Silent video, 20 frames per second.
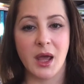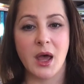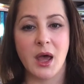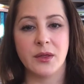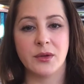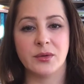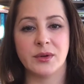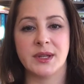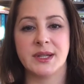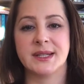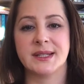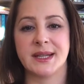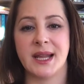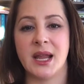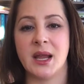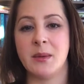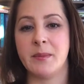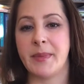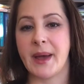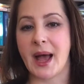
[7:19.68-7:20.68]
Through the
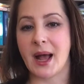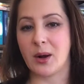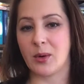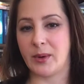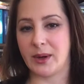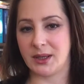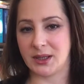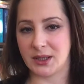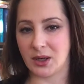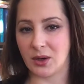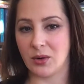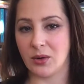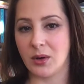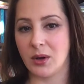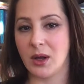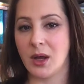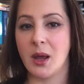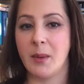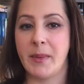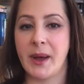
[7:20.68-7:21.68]
same back window,
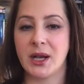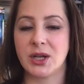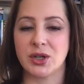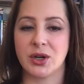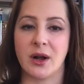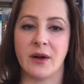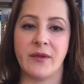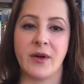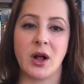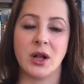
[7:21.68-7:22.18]
Petrov